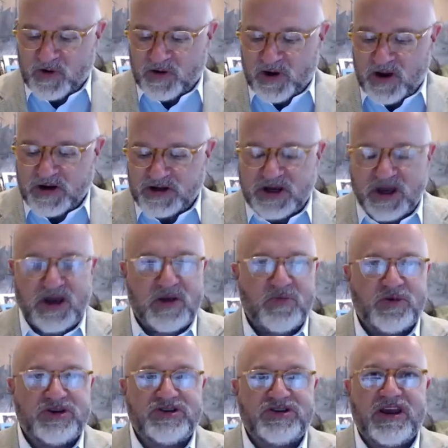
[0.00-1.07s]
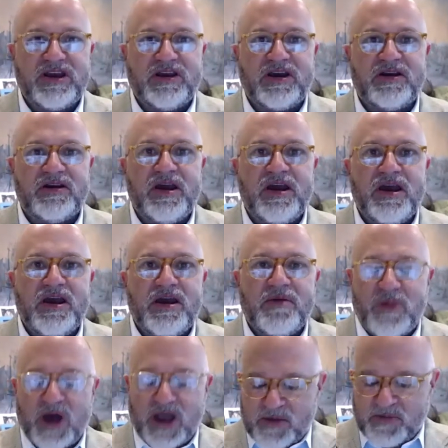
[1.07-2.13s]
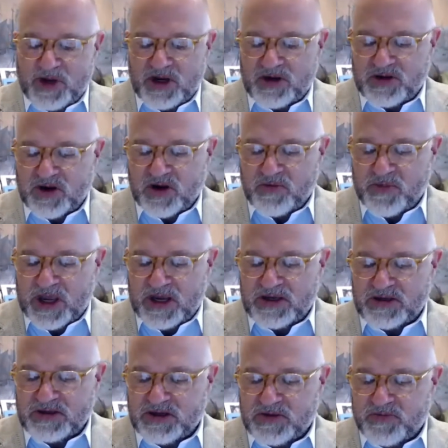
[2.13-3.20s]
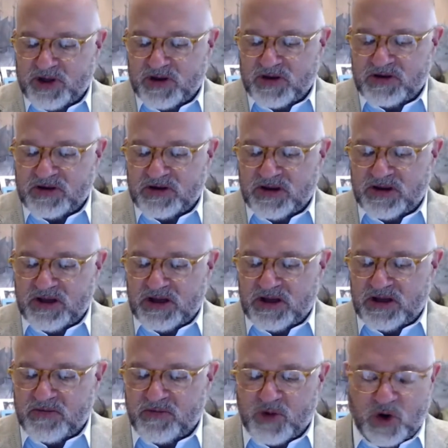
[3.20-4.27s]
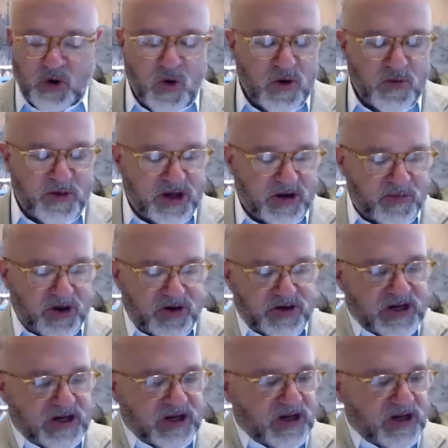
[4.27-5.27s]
a long time, was taken by eminent domain to build the McCormick building